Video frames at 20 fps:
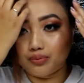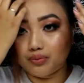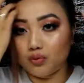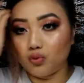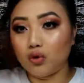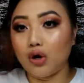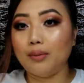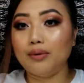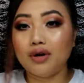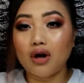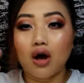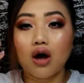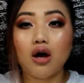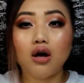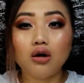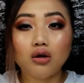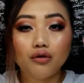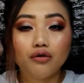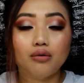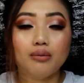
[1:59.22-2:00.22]
rub it
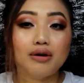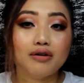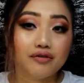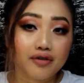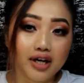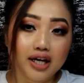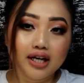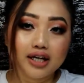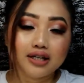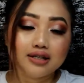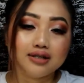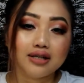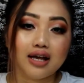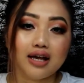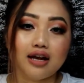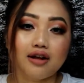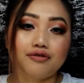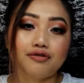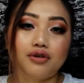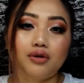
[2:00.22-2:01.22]
all over my face,
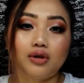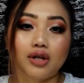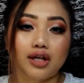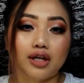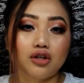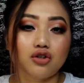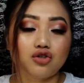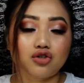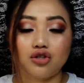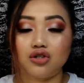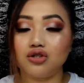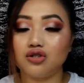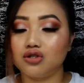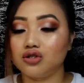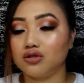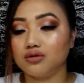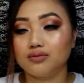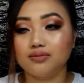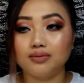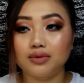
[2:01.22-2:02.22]
and I feel like it
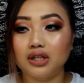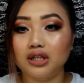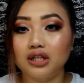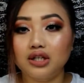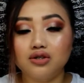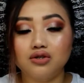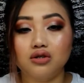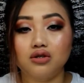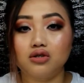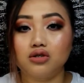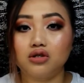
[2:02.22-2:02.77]
just cleans it